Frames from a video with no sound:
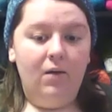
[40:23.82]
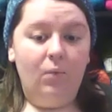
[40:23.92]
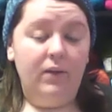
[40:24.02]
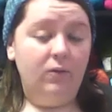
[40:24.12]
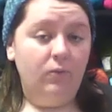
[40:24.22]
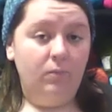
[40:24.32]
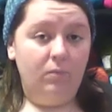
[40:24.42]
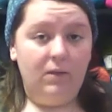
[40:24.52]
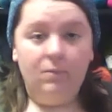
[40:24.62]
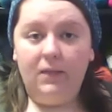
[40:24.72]
With
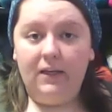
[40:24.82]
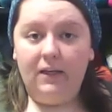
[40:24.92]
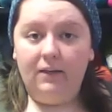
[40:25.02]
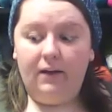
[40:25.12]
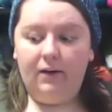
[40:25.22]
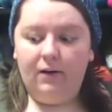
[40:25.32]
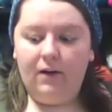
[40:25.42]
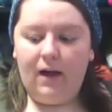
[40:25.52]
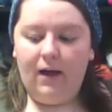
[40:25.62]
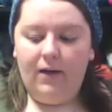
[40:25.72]
me being there